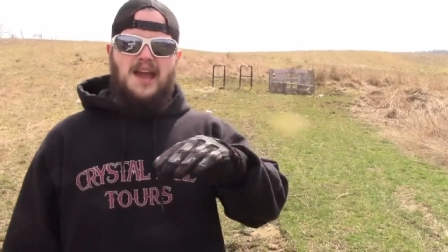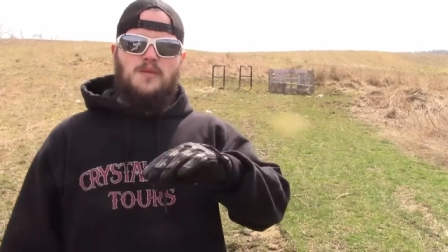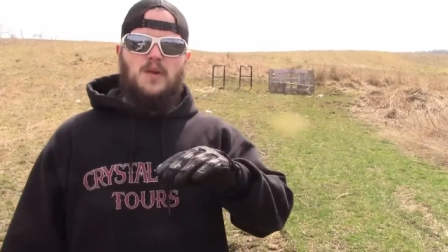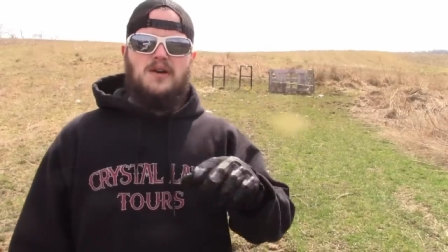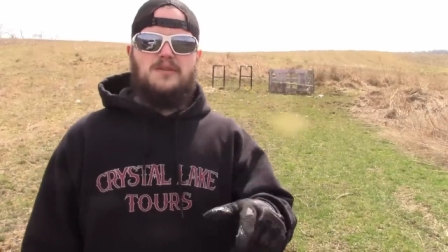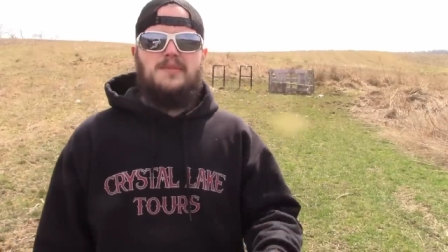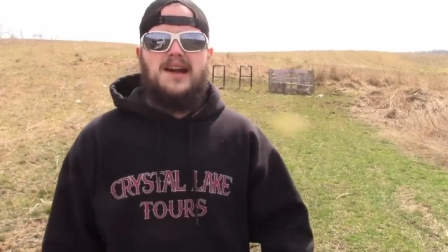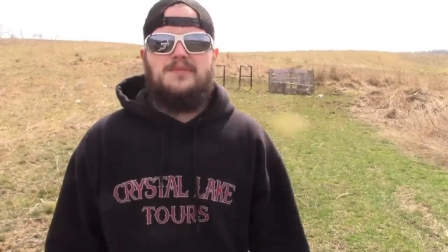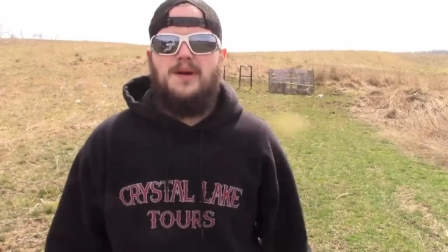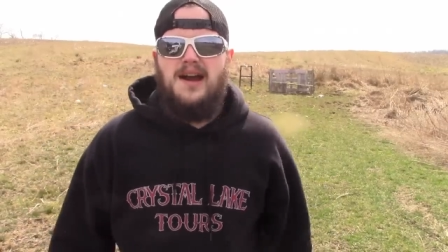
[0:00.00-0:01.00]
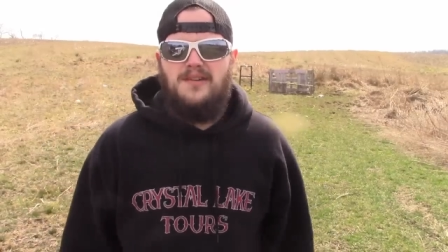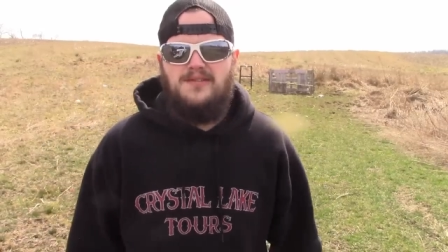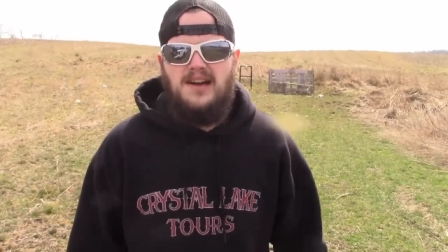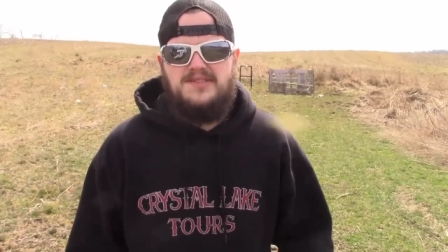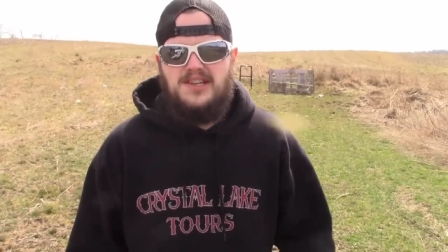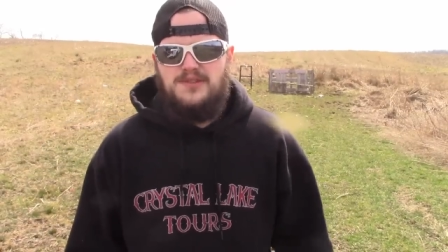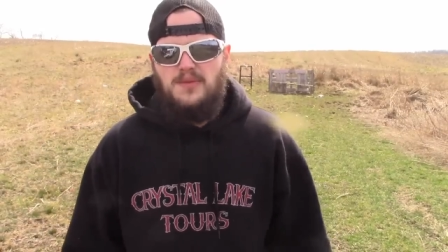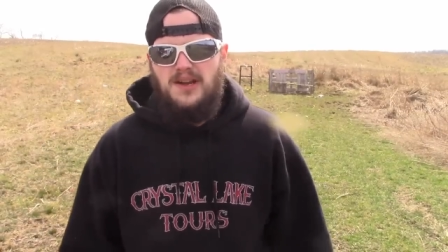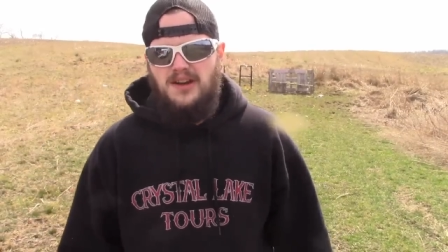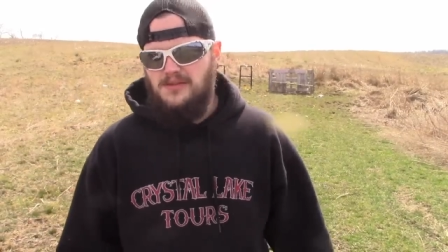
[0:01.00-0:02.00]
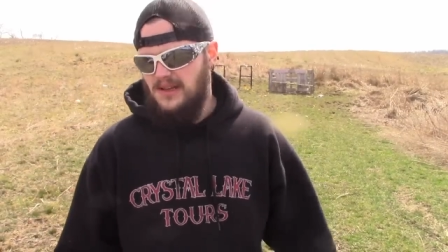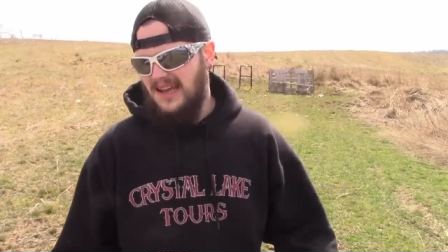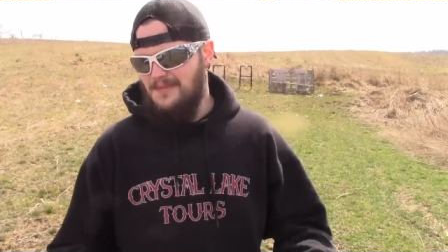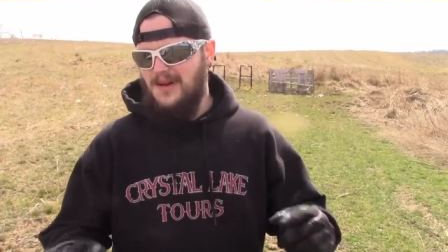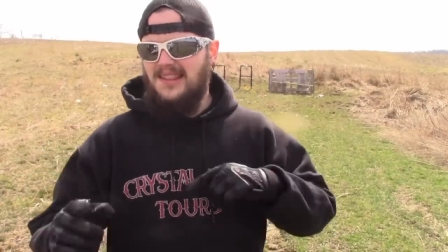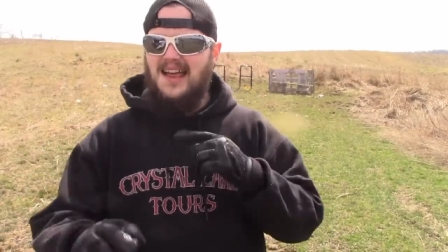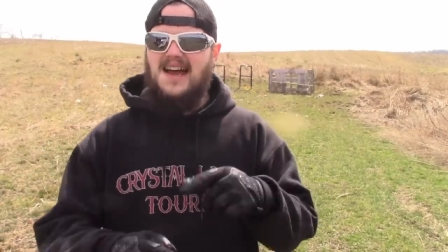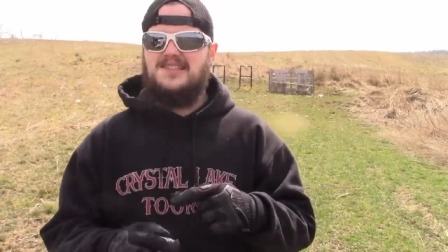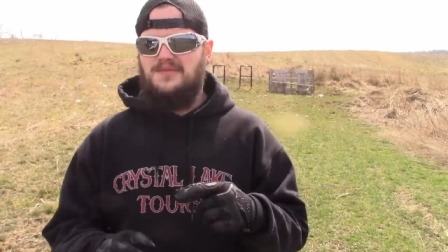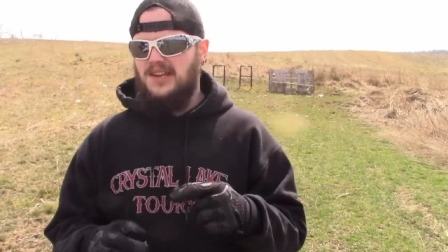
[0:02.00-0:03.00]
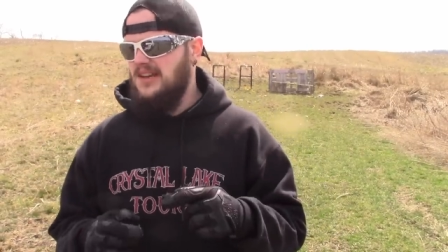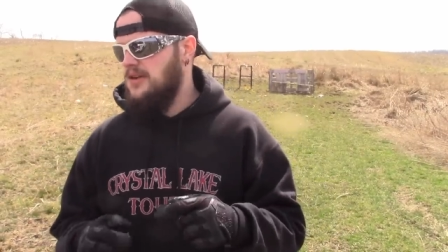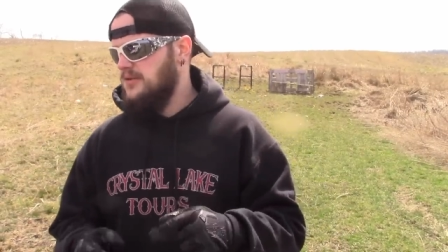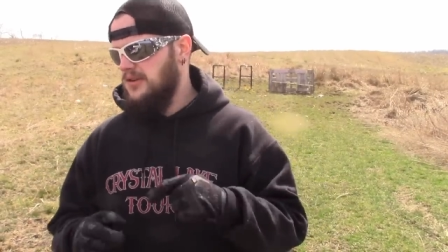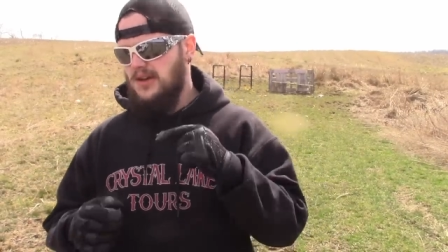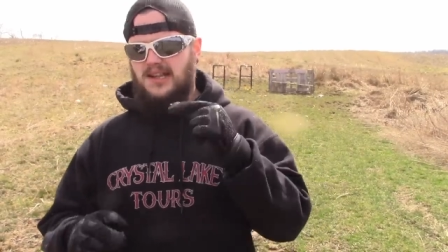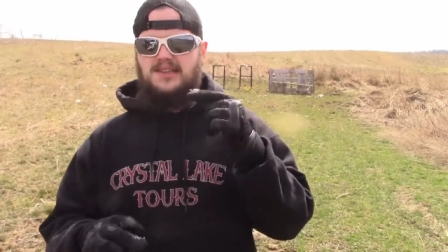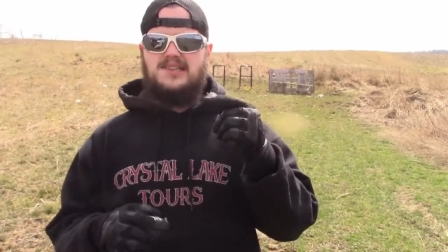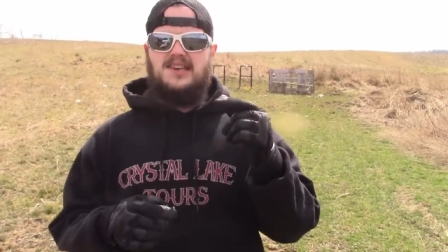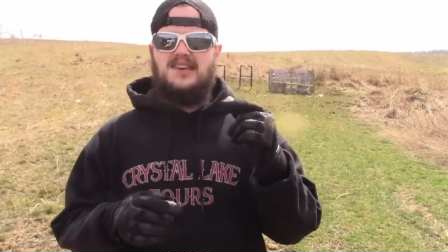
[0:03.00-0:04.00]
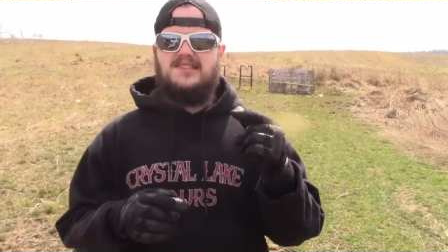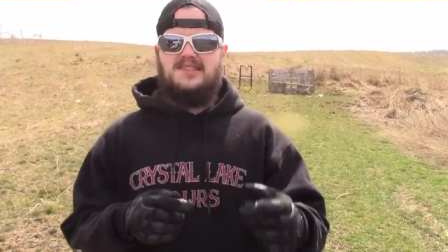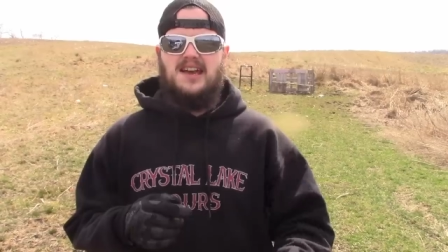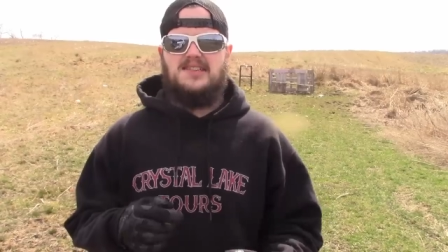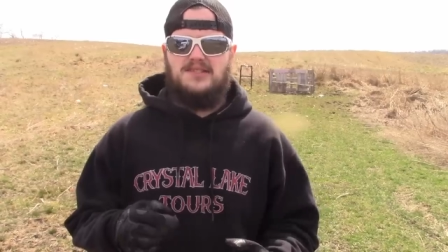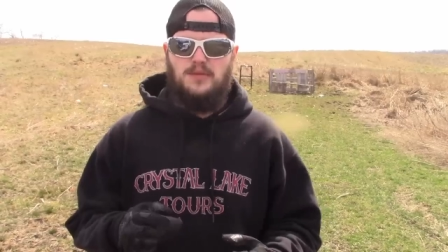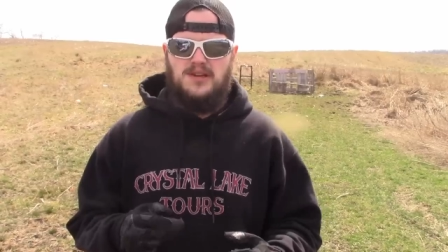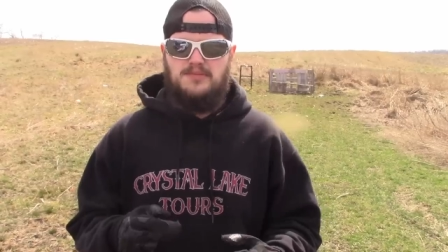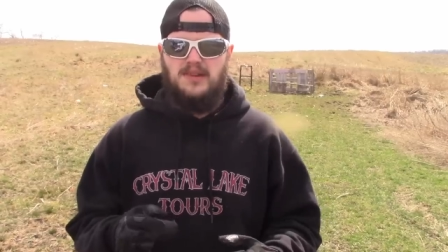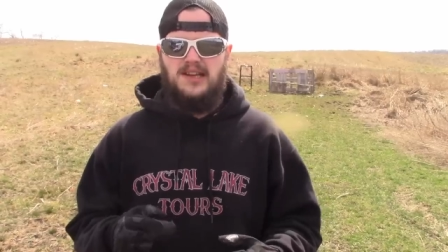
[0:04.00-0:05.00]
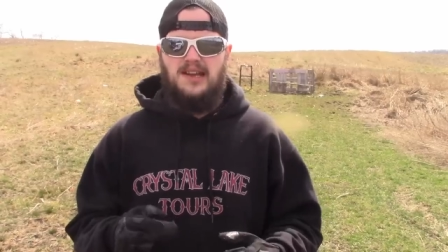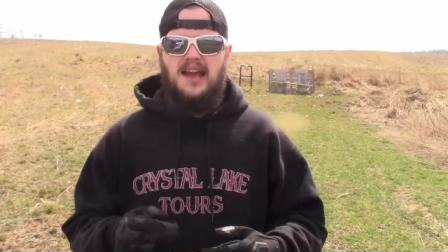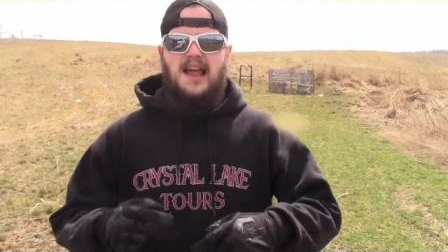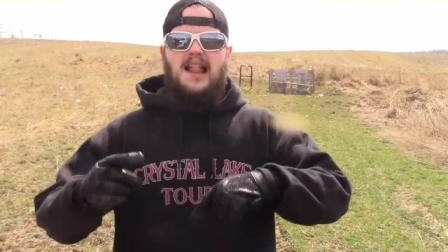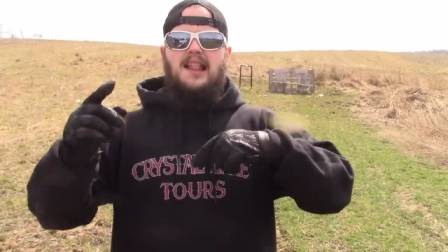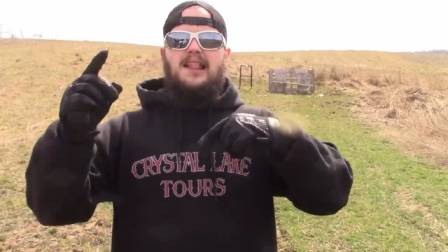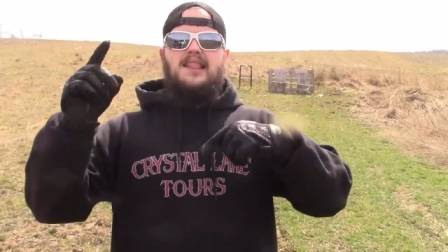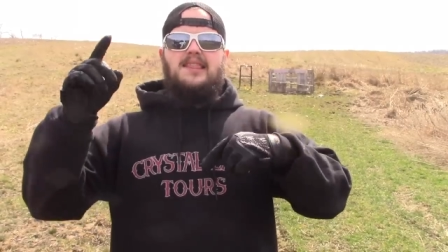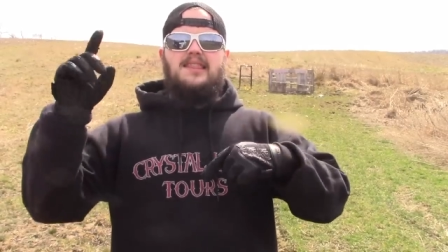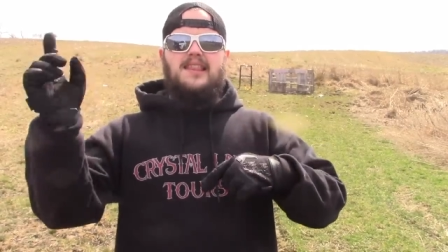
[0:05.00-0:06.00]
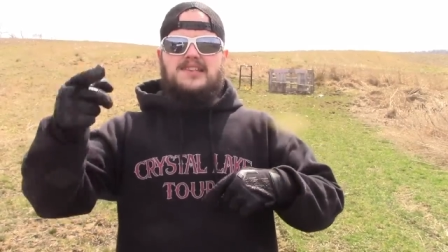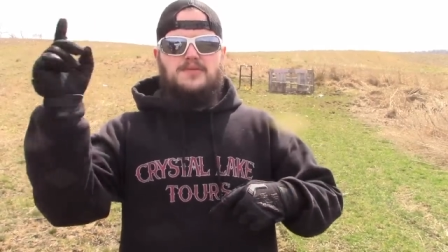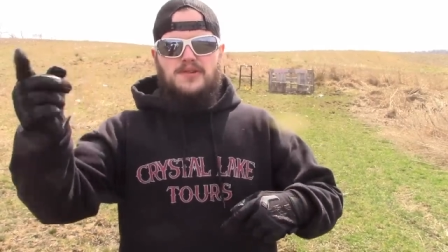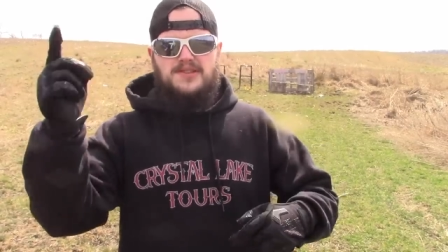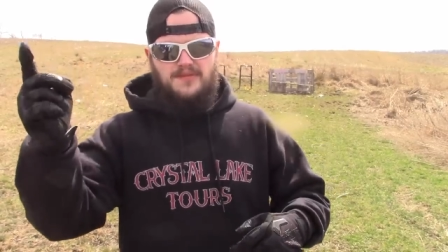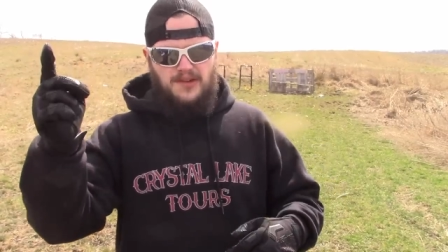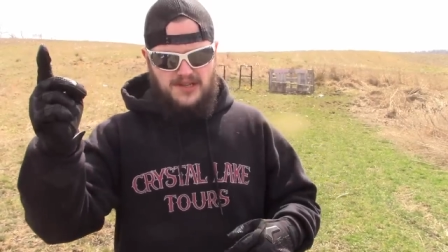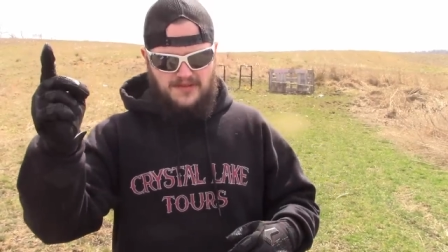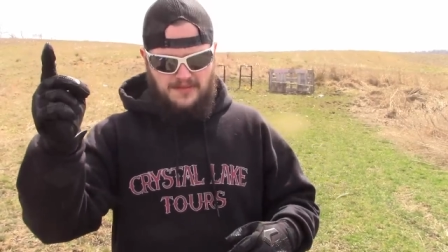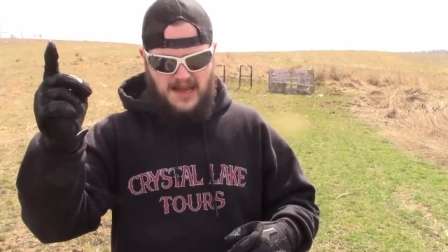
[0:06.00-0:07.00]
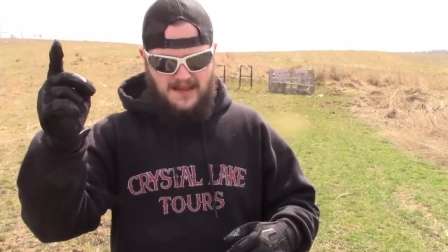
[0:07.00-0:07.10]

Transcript: and welcome back to Pyro 5610. In my last video, you got to see us test the wish plate. Let's roll some footage from